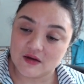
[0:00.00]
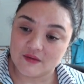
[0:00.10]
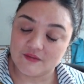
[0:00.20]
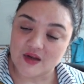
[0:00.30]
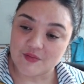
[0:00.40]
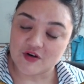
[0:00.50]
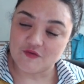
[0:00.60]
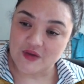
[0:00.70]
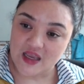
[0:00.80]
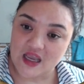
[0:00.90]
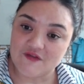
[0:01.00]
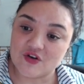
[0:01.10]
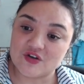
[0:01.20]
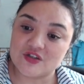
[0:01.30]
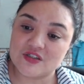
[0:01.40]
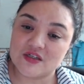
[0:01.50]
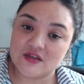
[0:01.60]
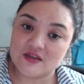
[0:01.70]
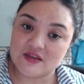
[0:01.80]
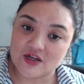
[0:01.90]
number of behaviors
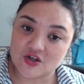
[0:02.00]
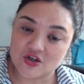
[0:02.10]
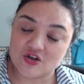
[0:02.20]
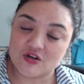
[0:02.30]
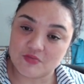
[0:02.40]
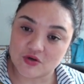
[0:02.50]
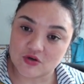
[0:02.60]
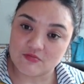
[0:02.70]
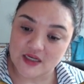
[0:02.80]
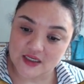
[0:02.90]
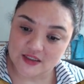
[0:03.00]
that occurred per minute.